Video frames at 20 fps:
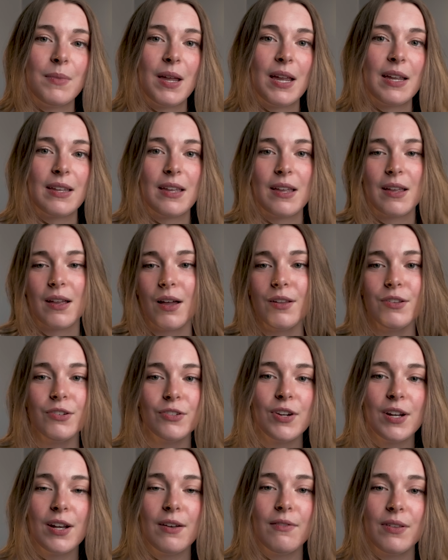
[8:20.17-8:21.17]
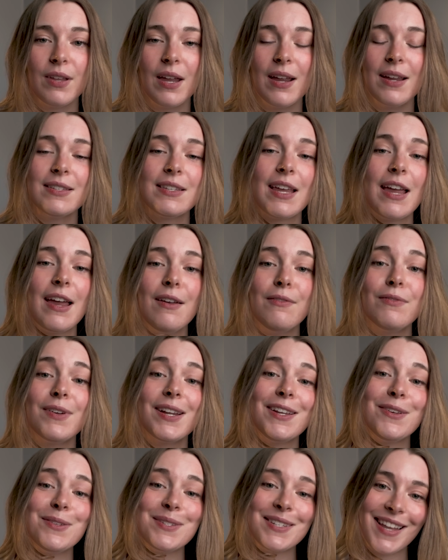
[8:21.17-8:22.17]
making other creative things and
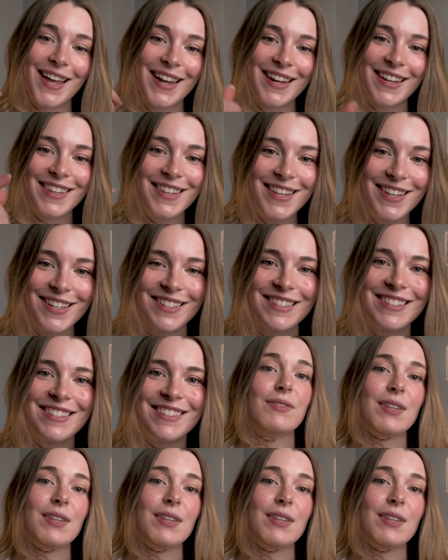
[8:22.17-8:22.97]
videos like this.